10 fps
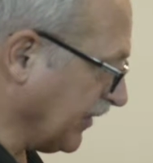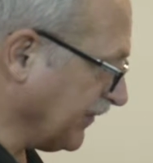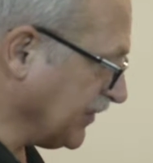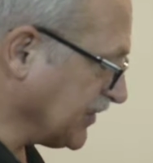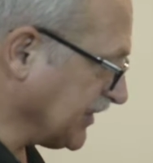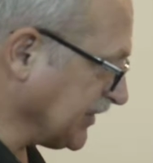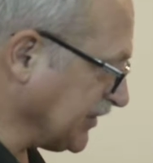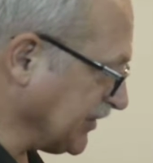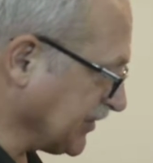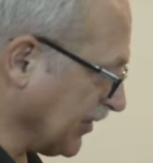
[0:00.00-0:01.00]
a few
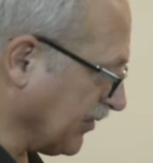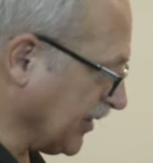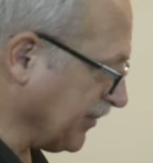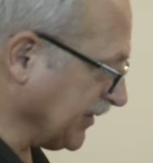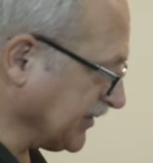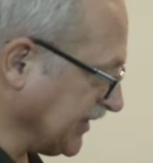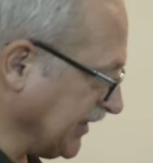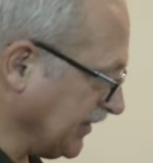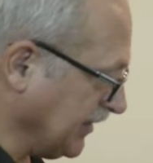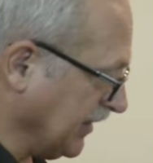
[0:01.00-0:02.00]
stitches already built
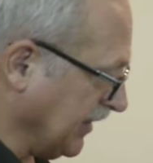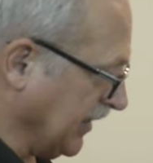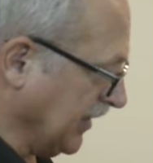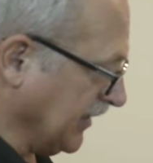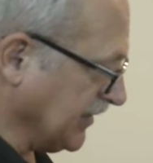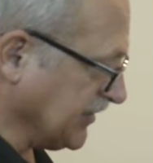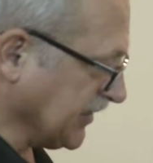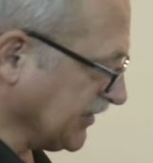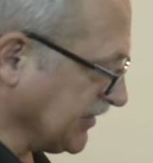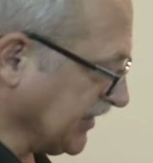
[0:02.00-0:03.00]
in, as you
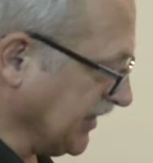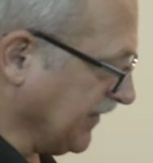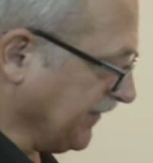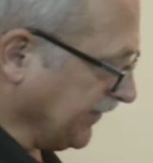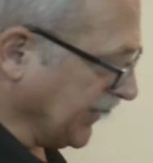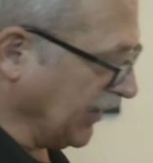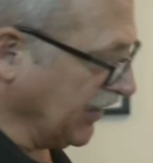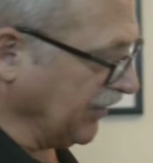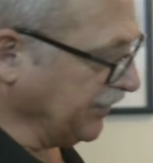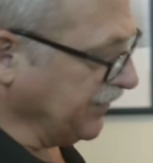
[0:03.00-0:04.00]
can see.
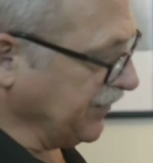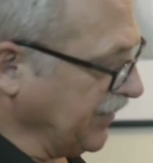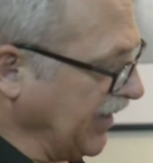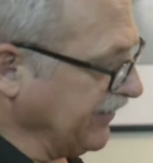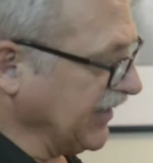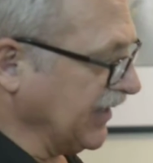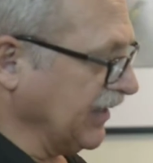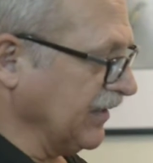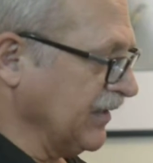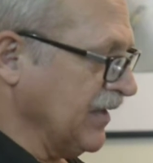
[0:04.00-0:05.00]
I've
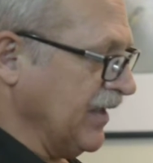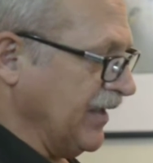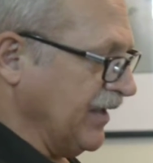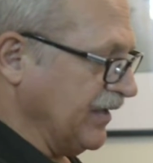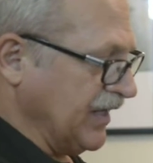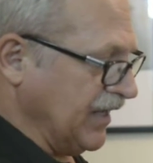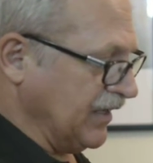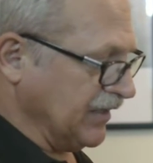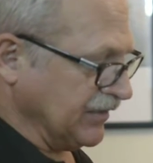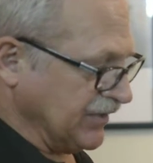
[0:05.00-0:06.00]
got an ad
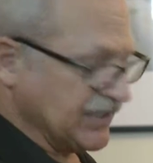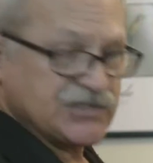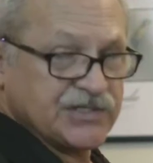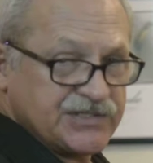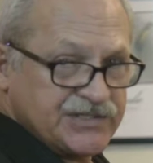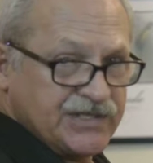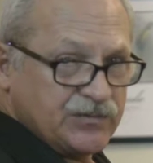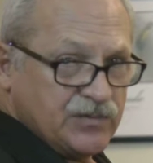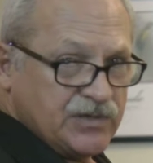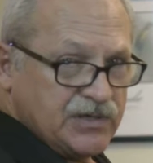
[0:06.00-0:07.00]
on Craigslist
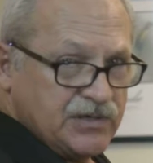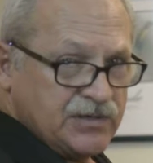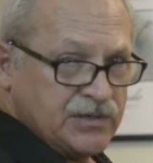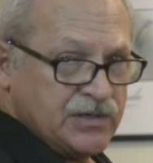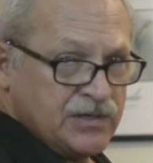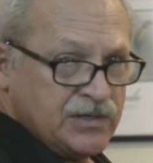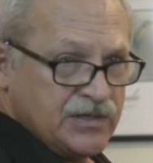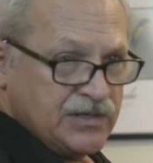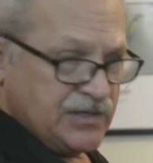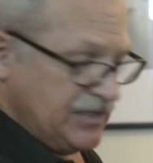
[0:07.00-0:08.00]
and one on
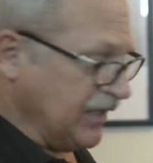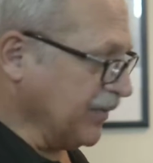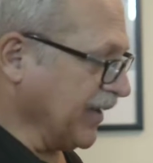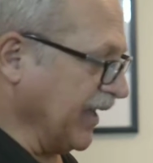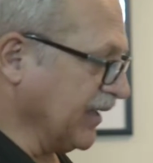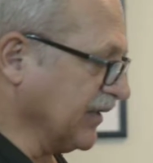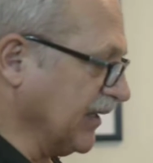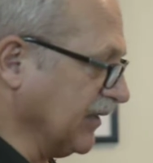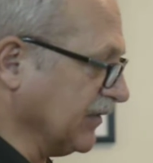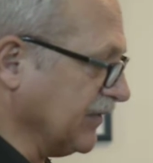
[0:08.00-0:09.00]
eBay that
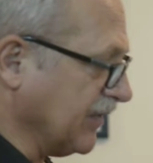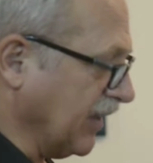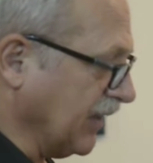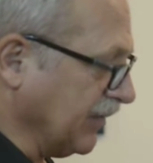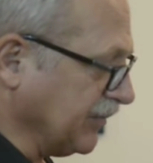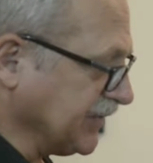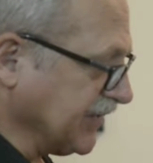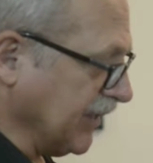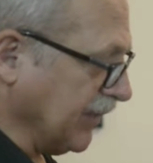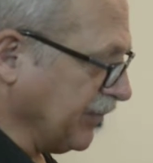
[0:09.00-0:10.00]
I'll
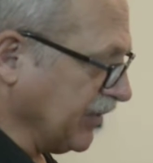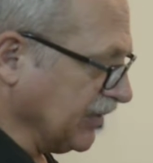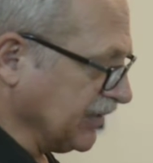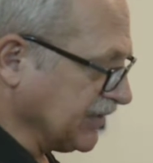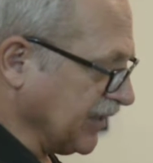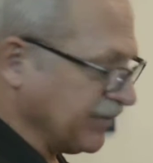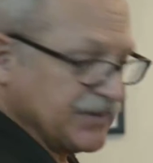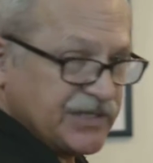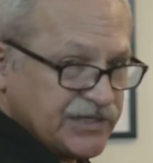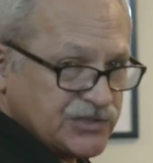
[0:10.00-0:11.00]
set up a
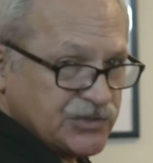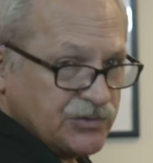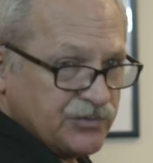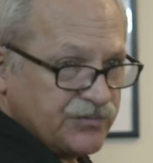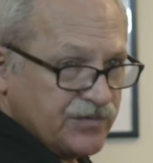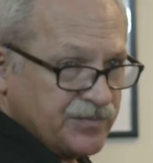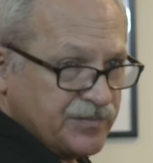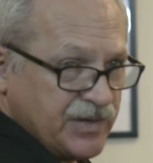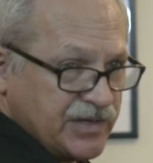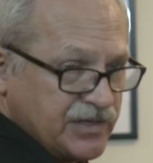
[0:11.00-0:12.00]
link to from
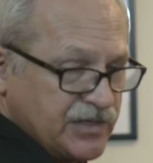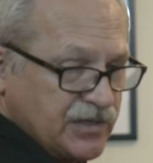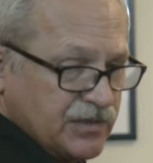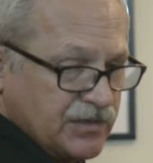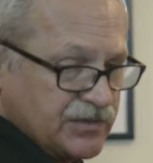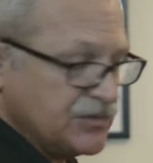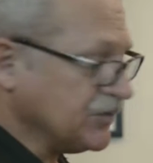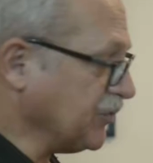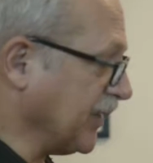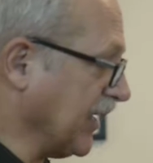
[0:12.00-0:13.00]
my
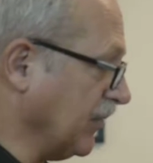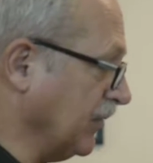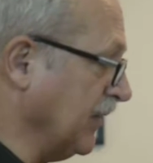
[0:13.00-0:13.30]
YouTube account.